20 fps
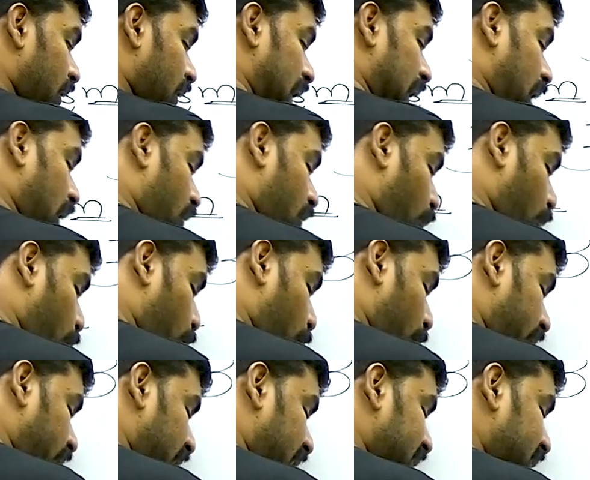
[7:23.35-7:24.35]
now
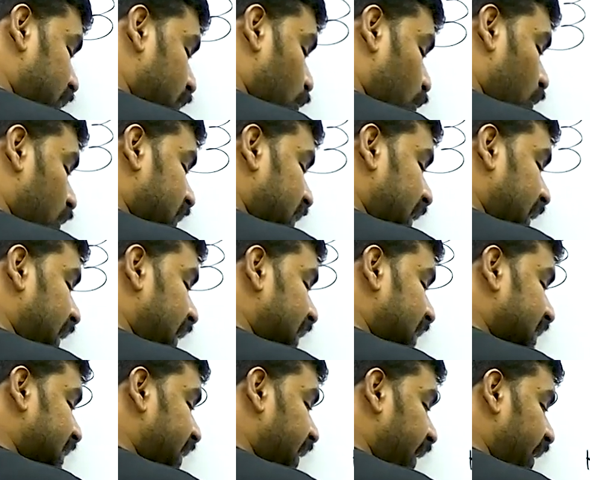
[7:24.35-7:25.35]
when the source
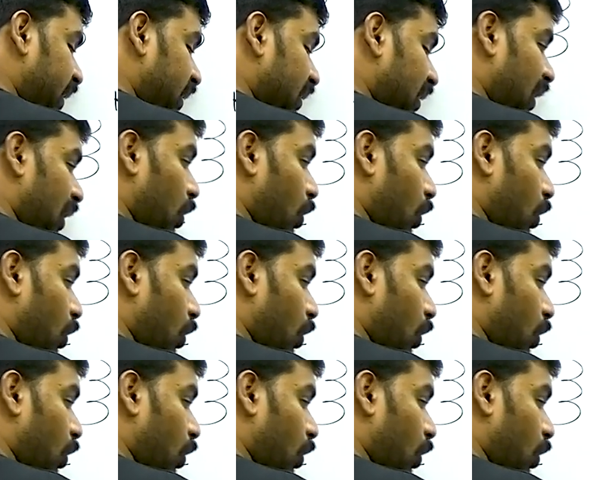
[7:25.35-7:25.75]
is seeing the